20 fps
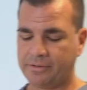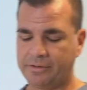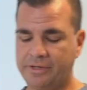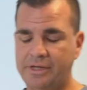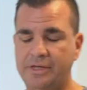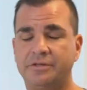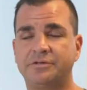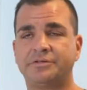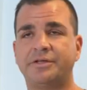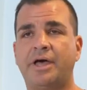
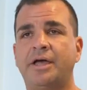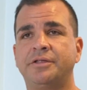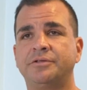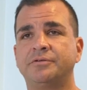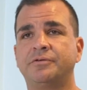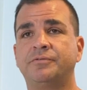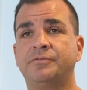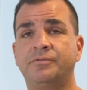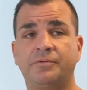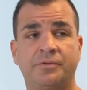key signs
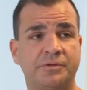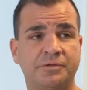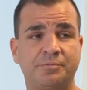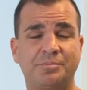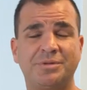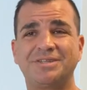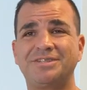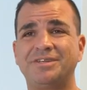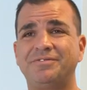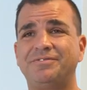of
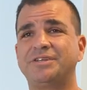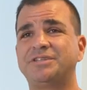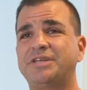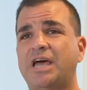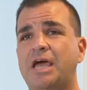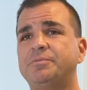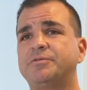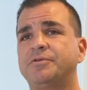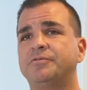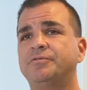specific
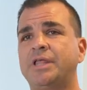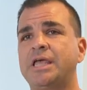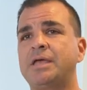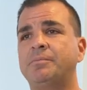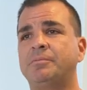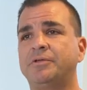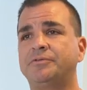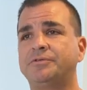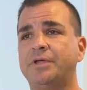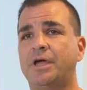types of
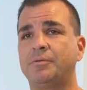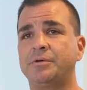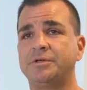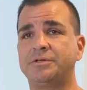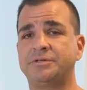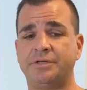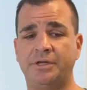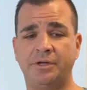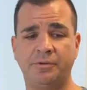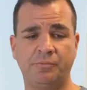lameness that we
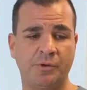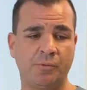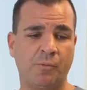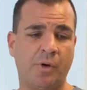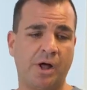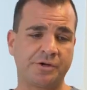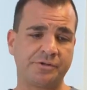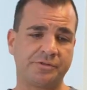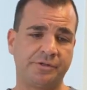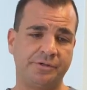see. We
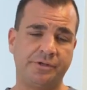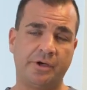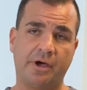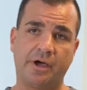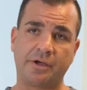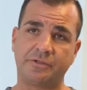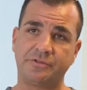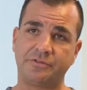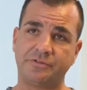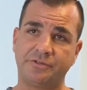watch the
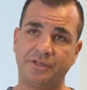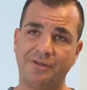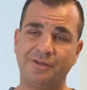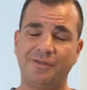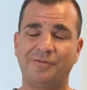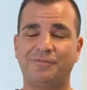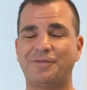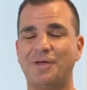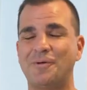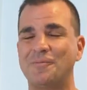dog sit
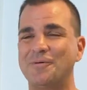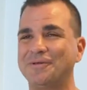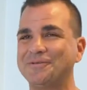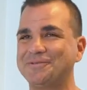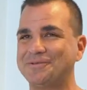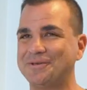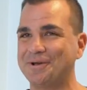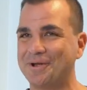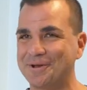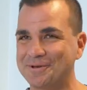if they will
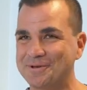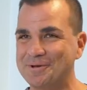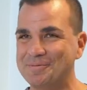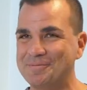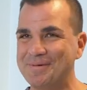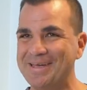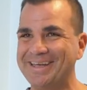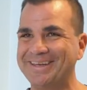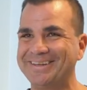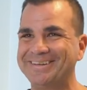sit on
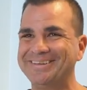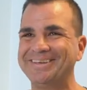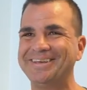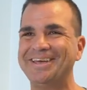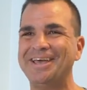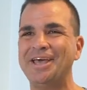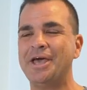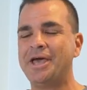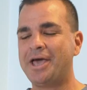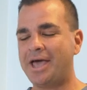command.
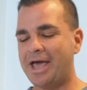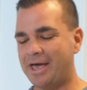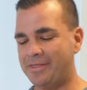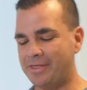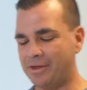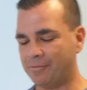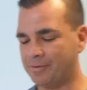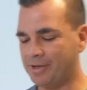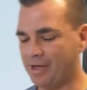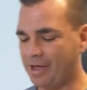And
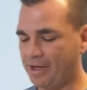then we